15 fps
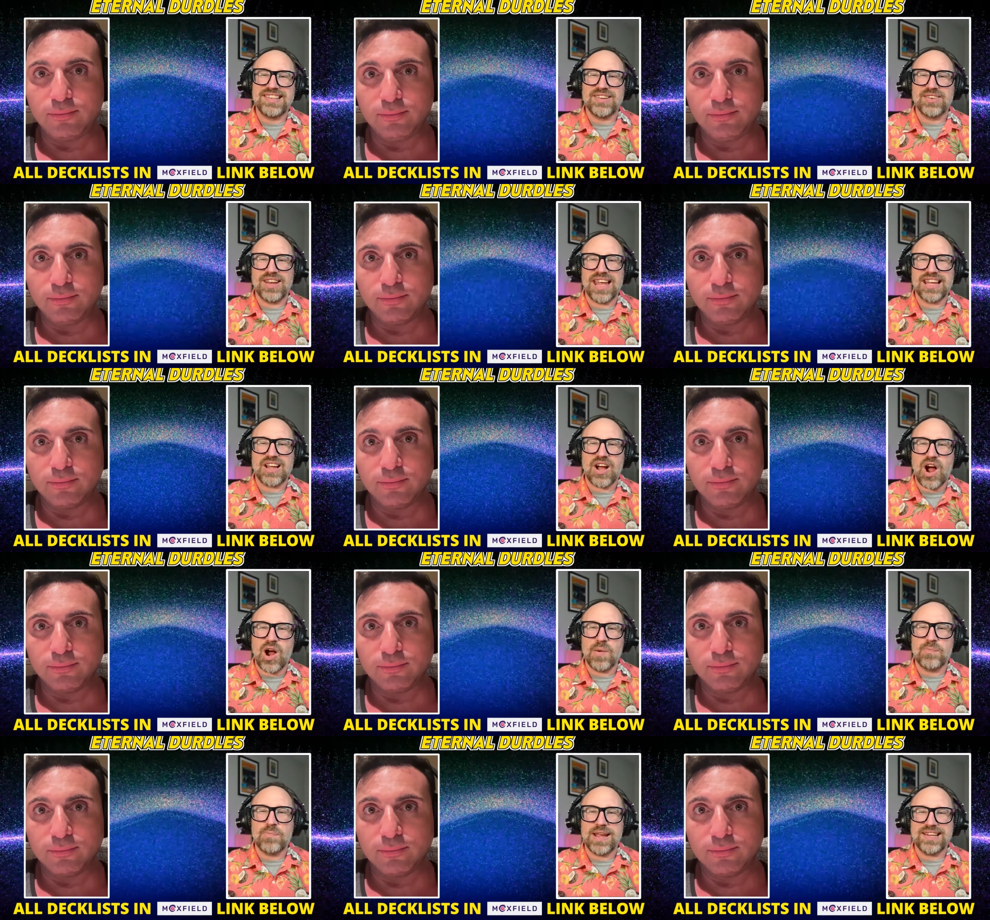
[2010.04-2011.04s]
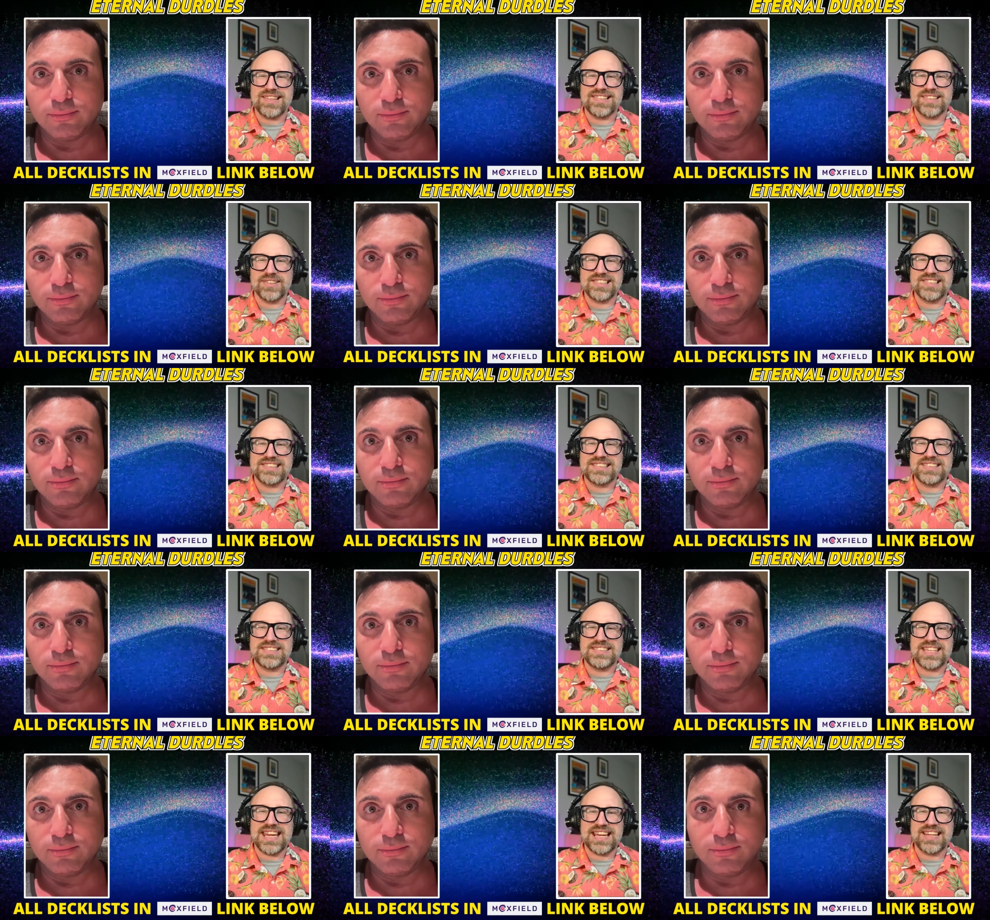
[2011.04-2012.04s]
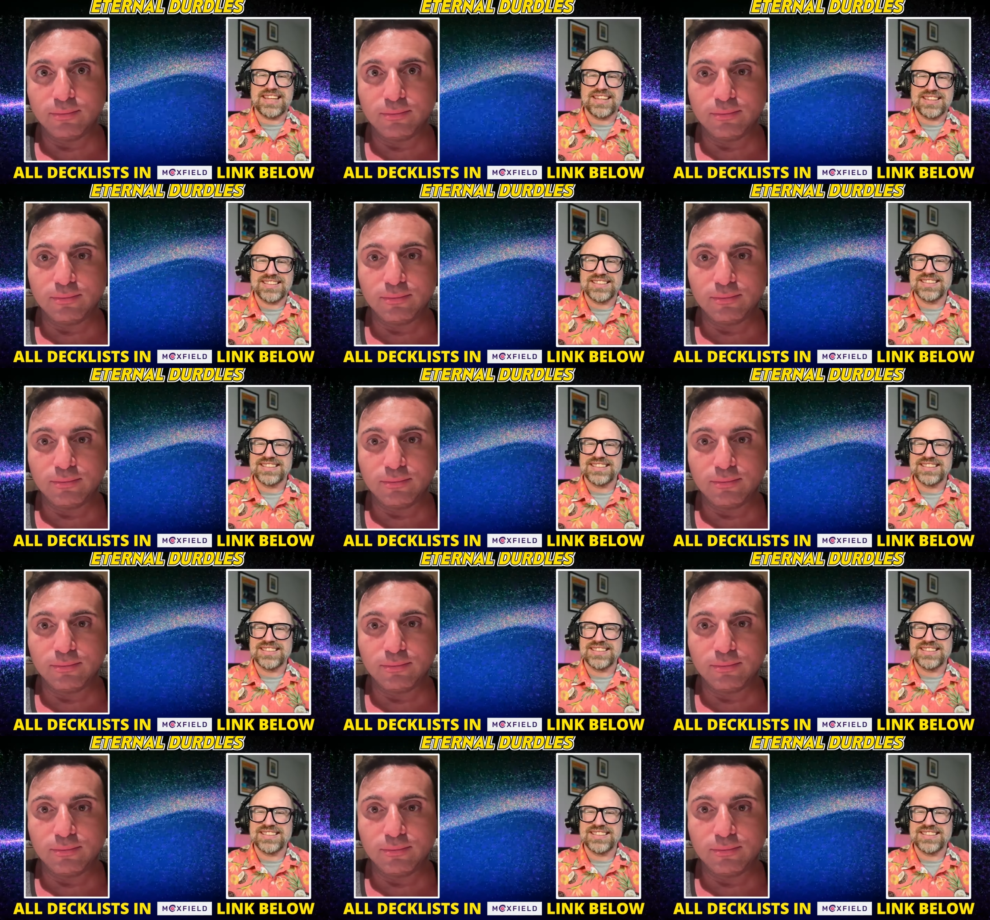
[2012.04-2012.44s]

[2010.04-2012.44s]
Speaker 1: and they're like armpits, they're stink.